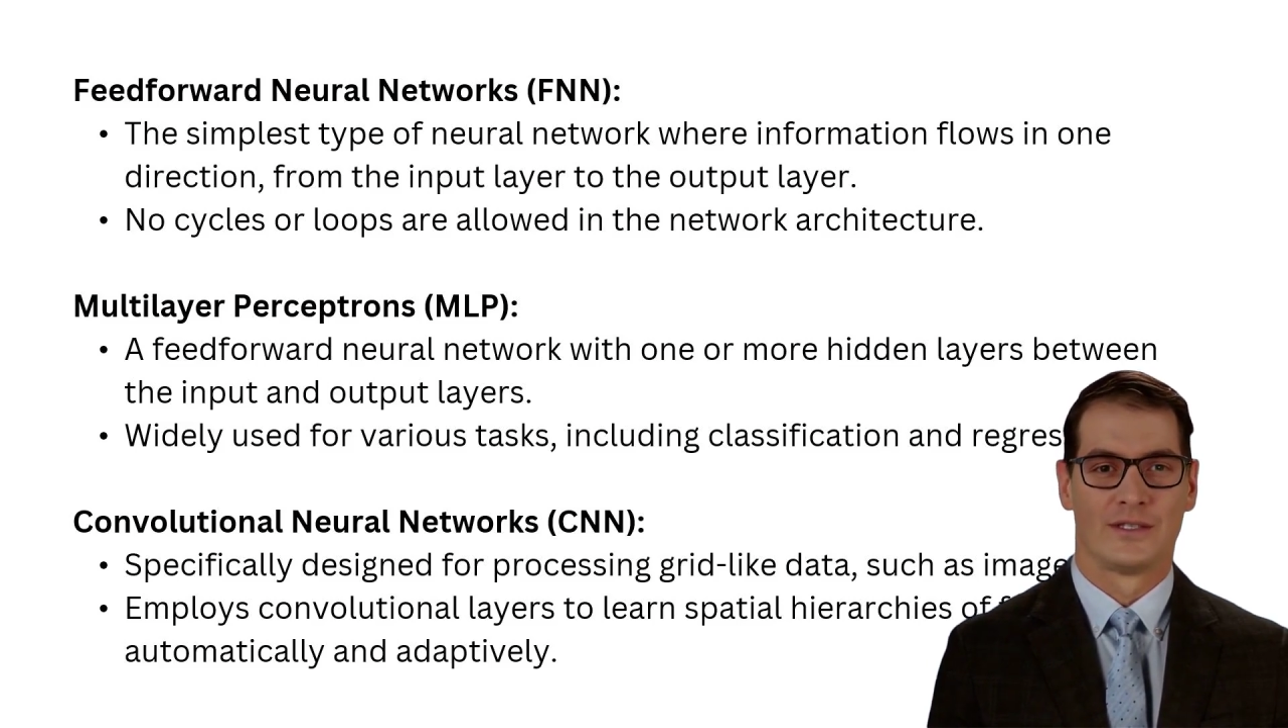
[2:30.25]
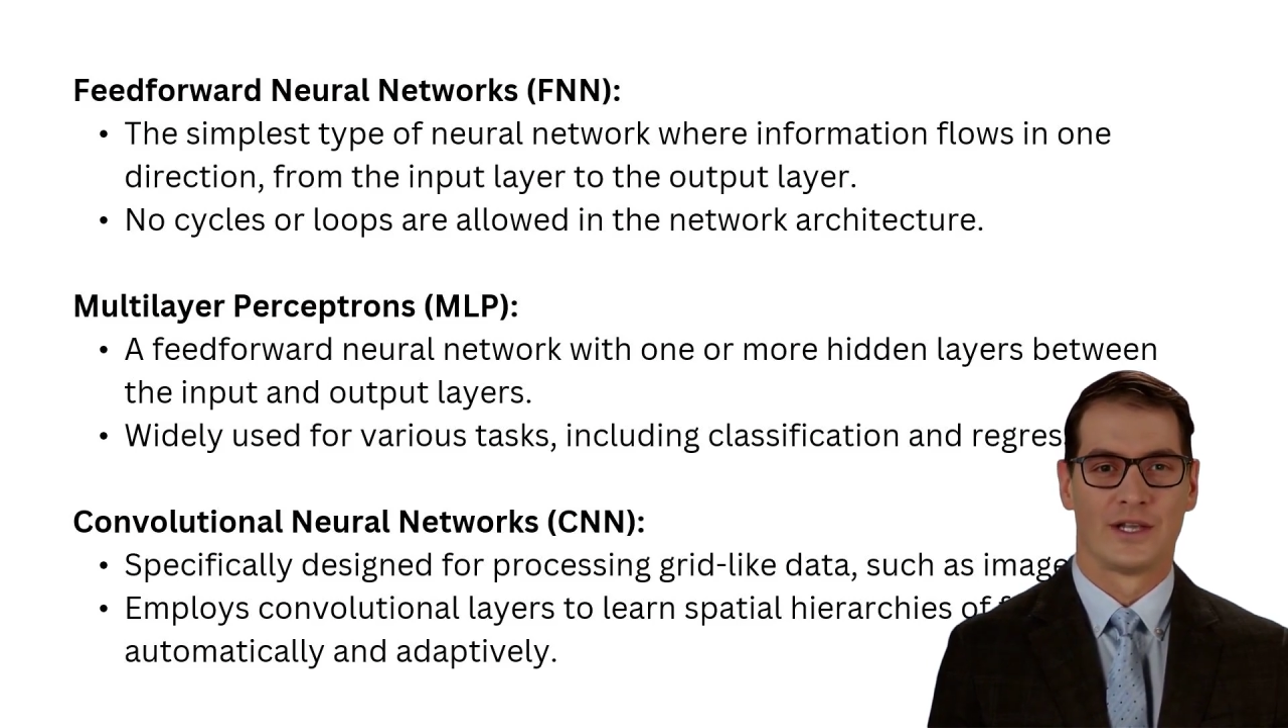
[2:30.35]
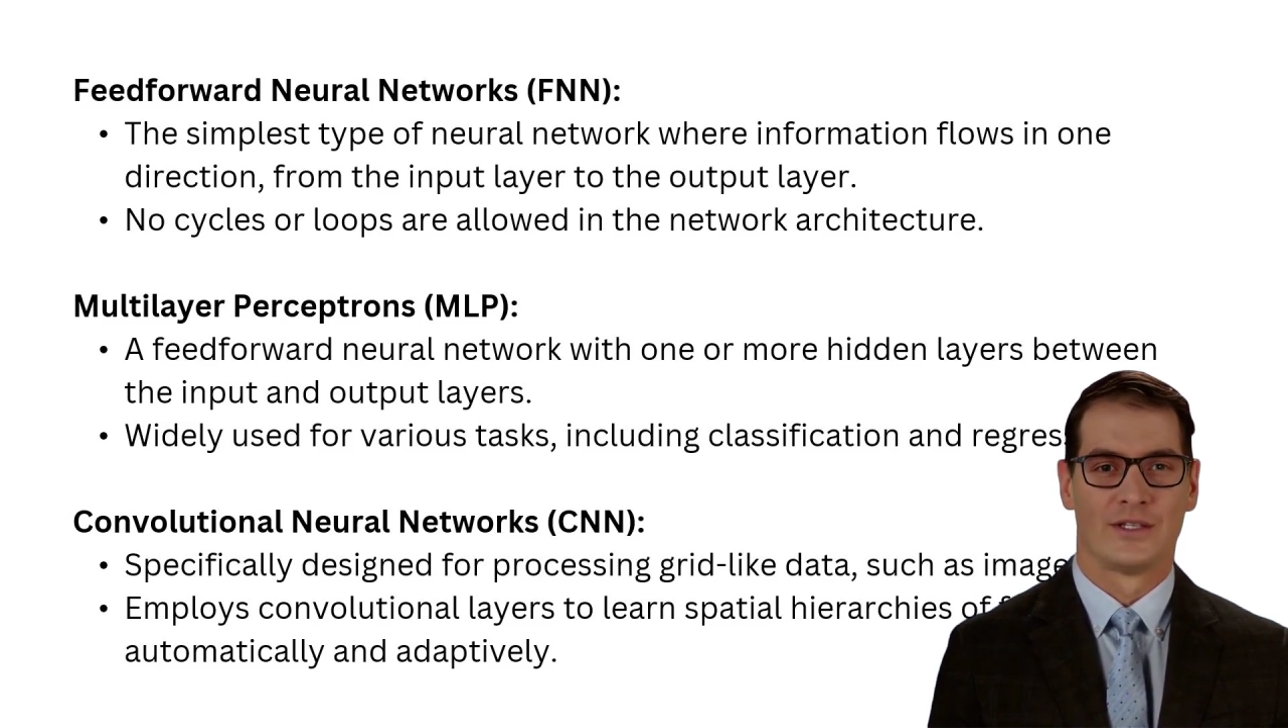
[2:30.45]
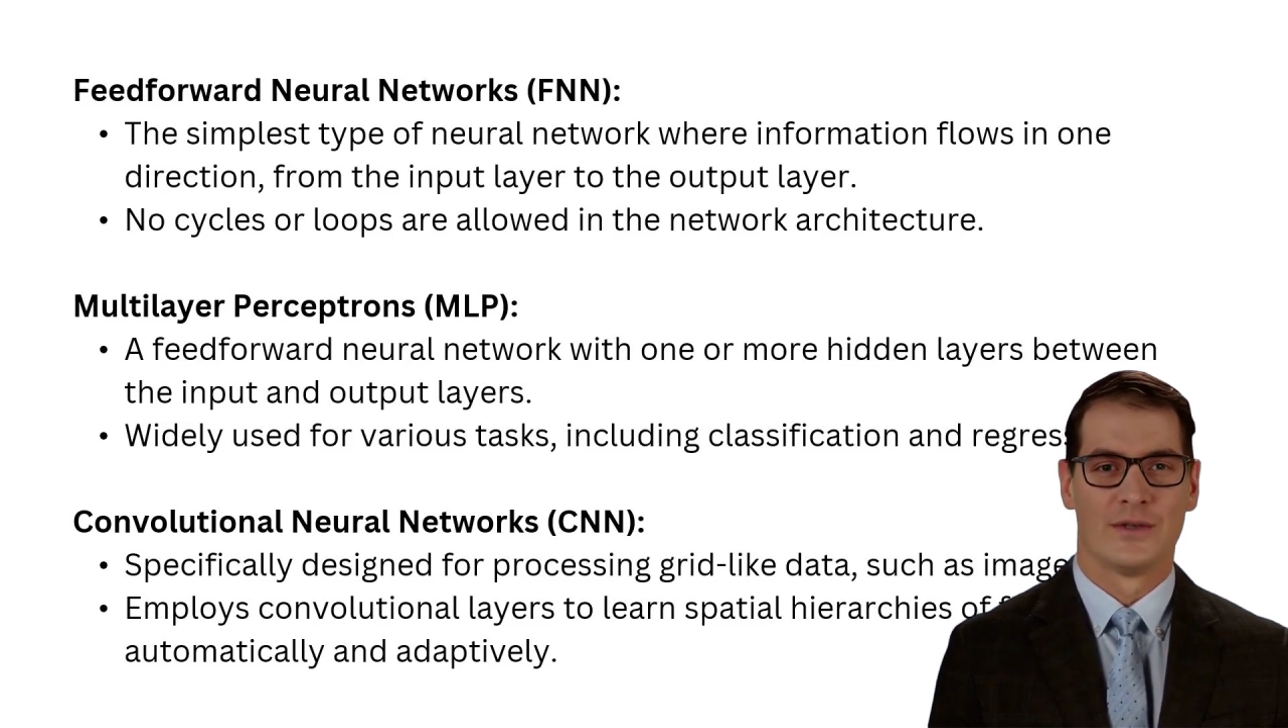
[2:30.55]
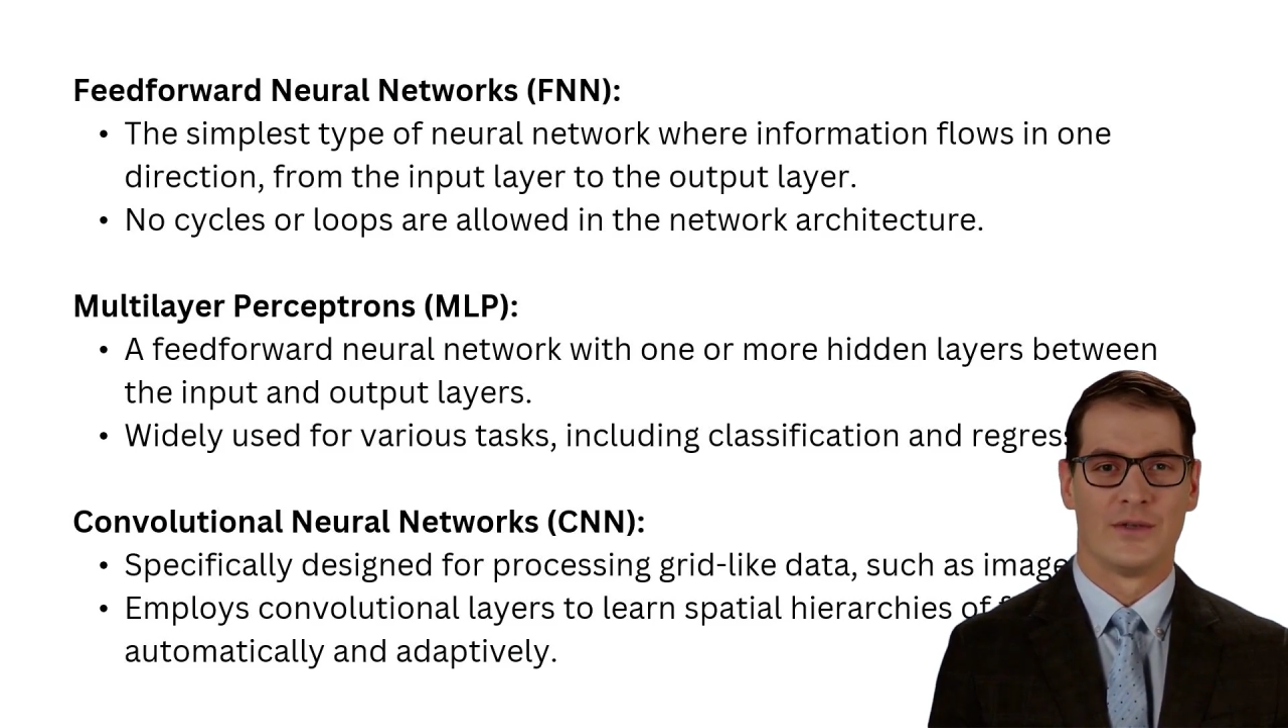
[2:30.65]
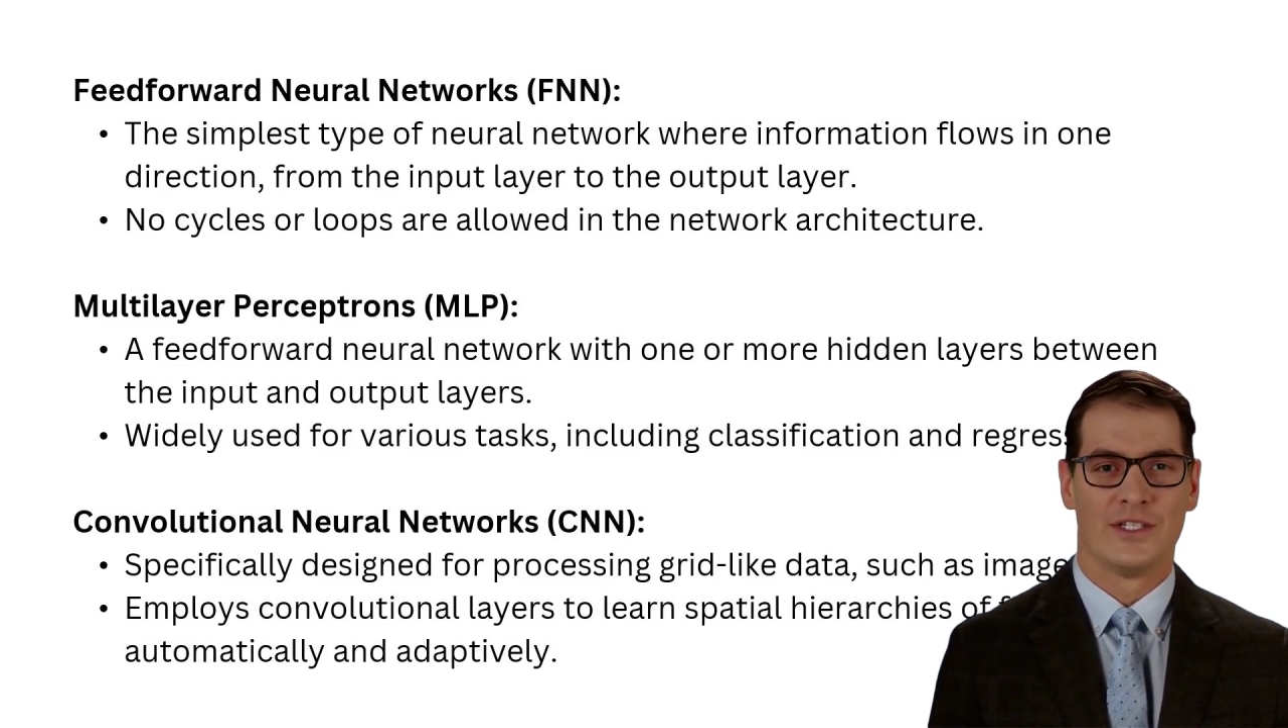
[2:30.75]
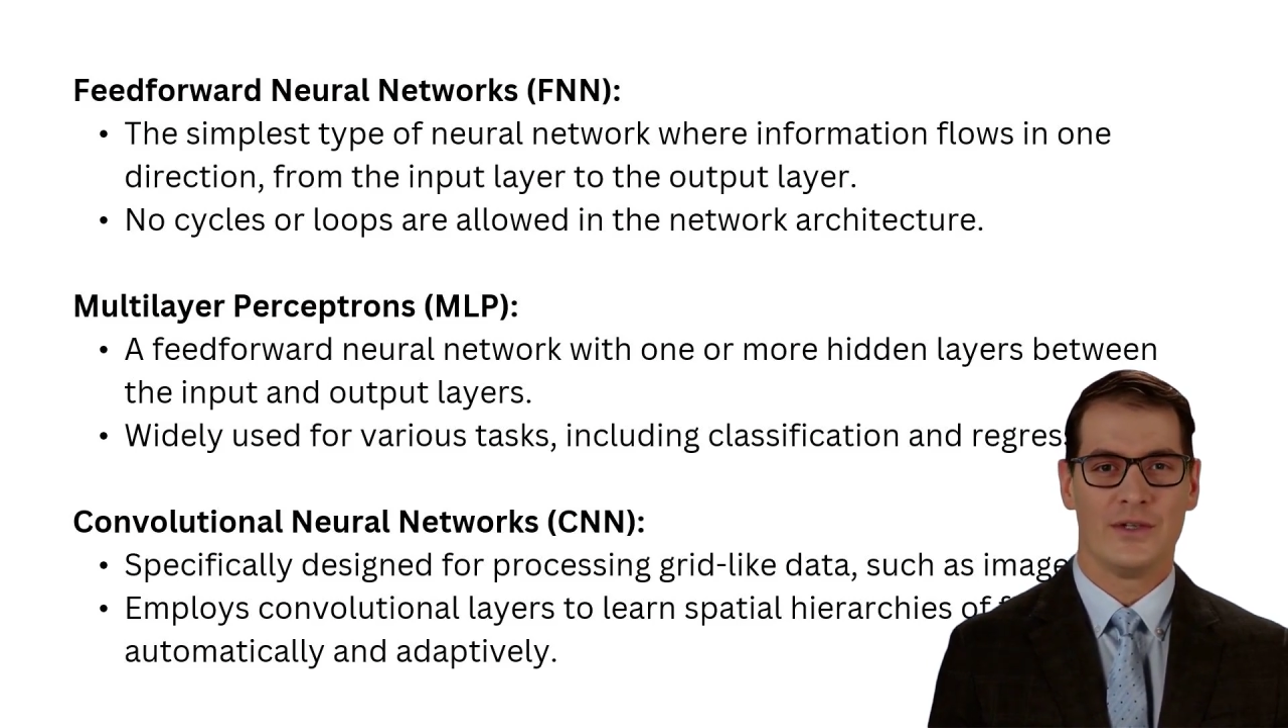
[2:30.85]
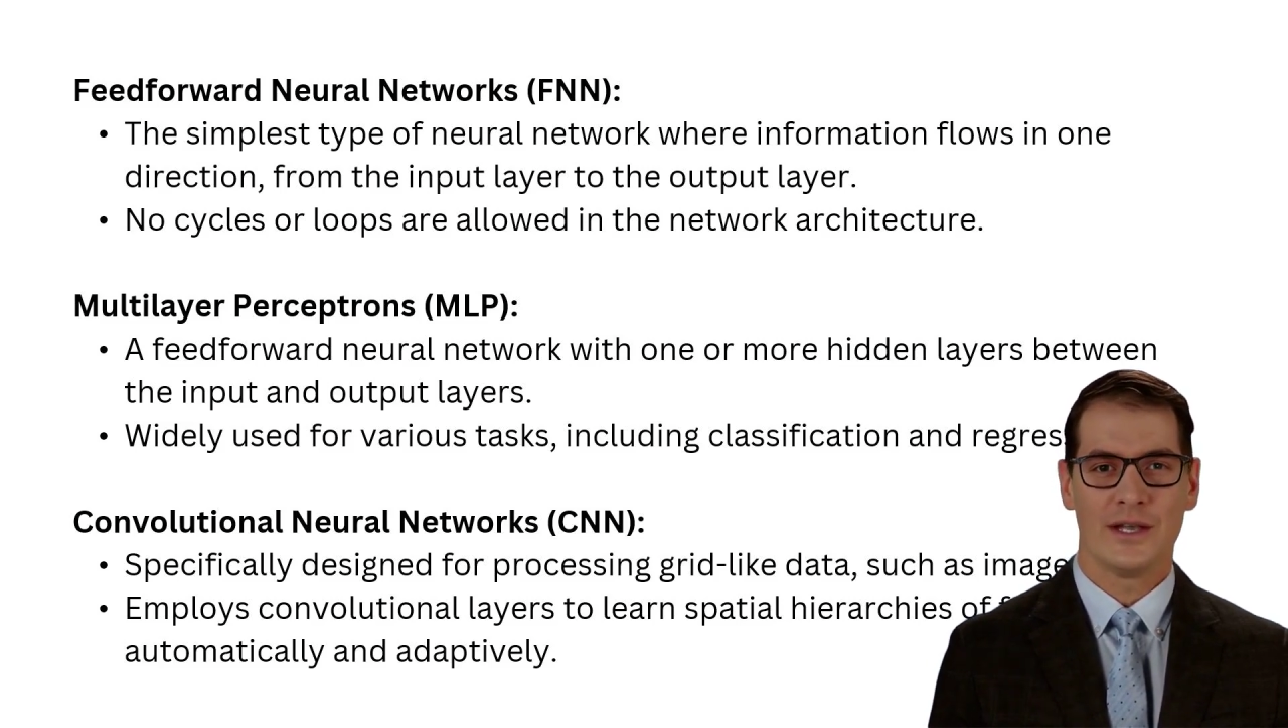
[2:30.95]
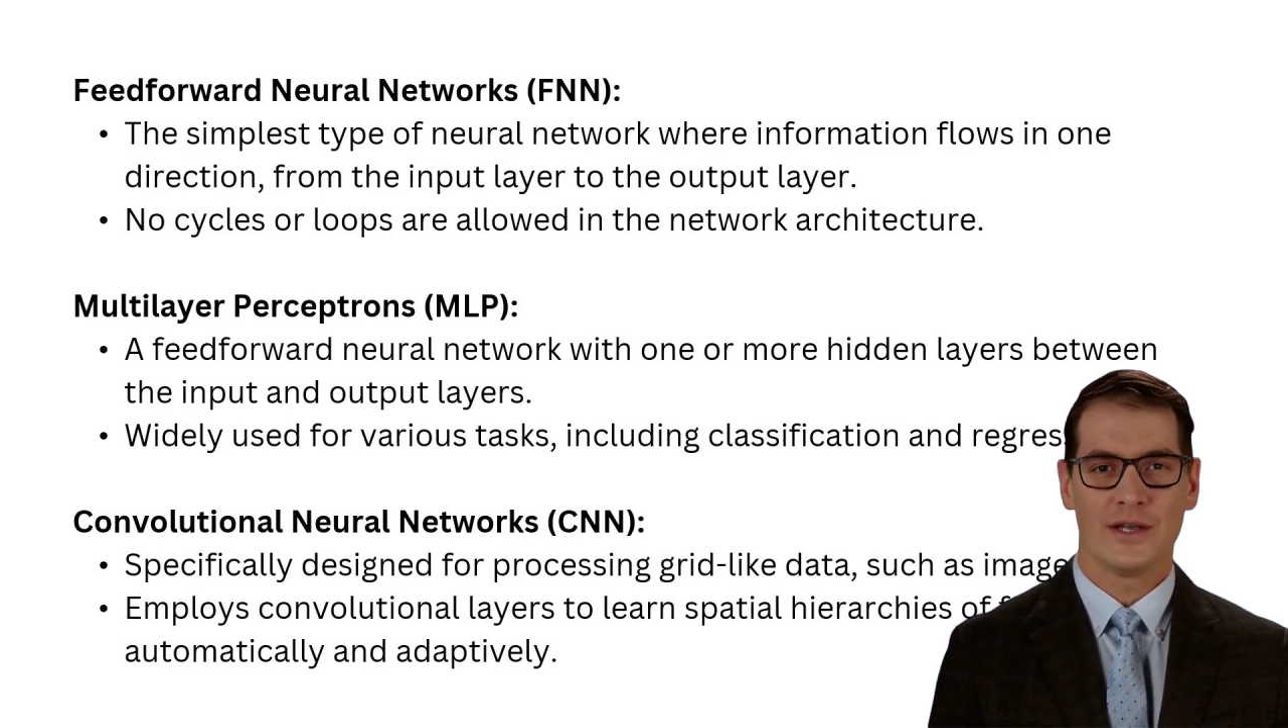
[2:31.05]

convolutional